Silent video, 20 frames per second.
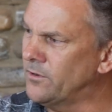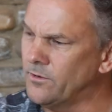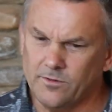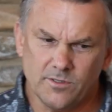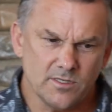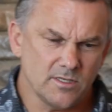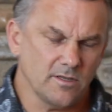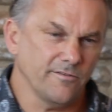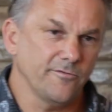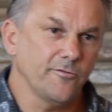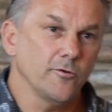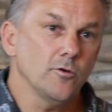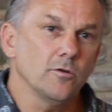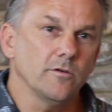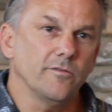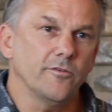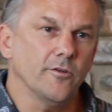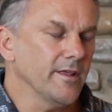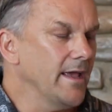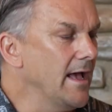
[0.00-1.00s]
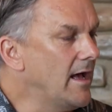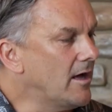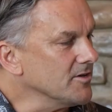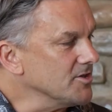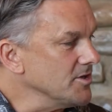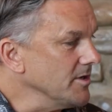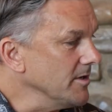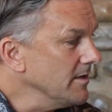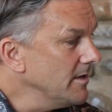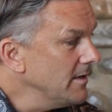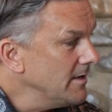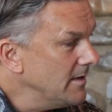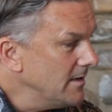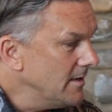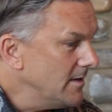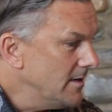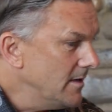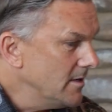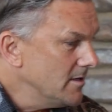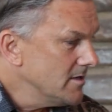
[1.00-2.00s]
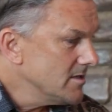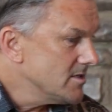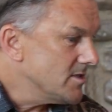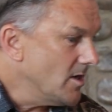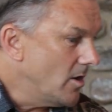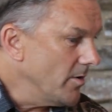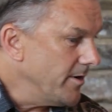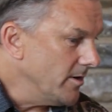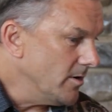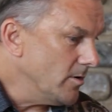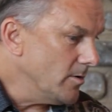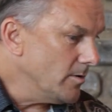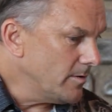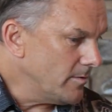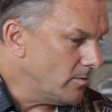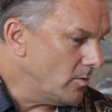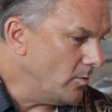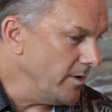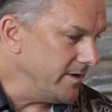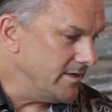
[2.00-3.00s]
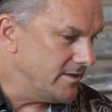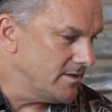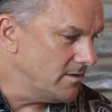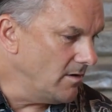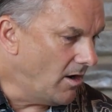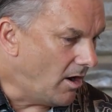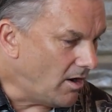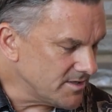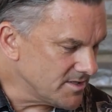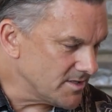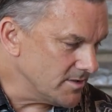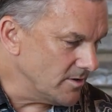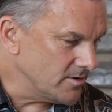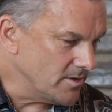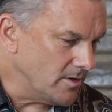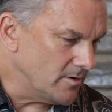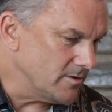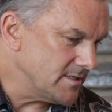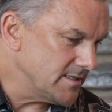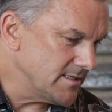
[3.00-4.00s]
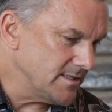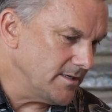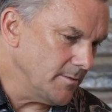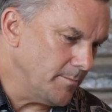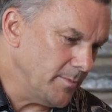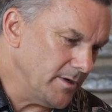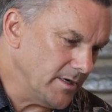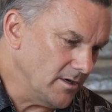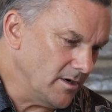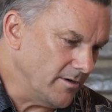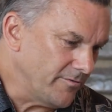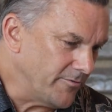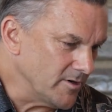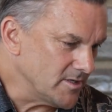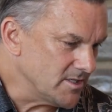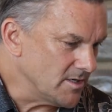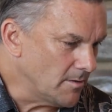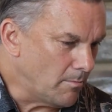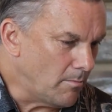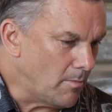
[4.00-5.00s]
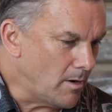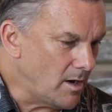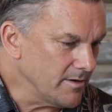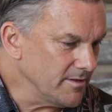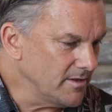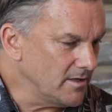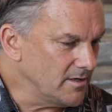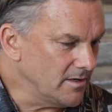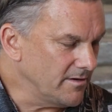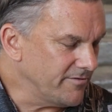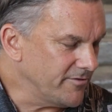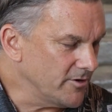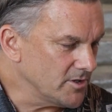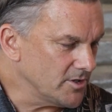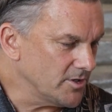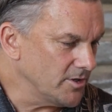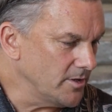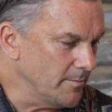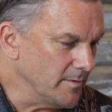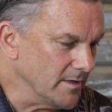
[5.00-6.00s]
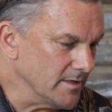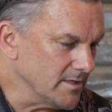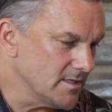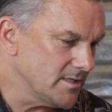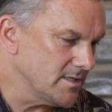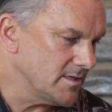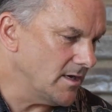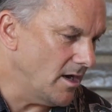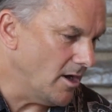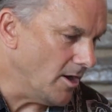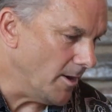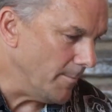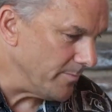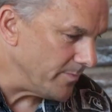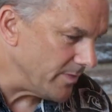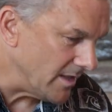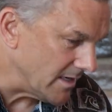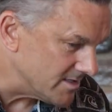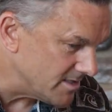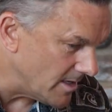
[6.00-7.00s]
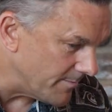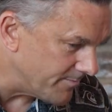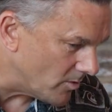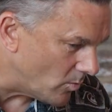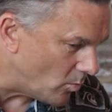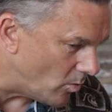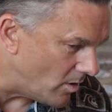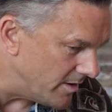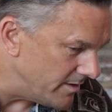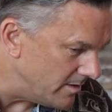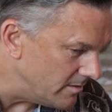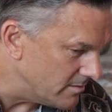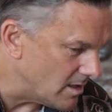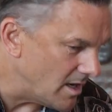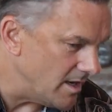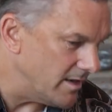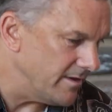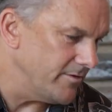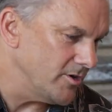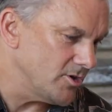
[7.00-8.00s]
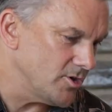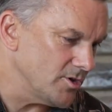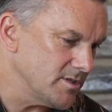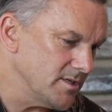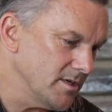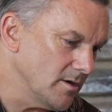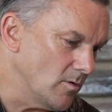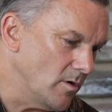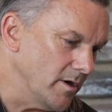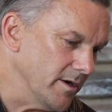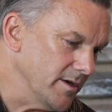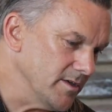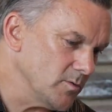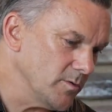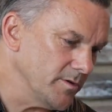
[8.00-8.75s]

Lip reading: reduce the food for the algae. So here we also don't see a big difference among the different treatments, except the one kind of interesting one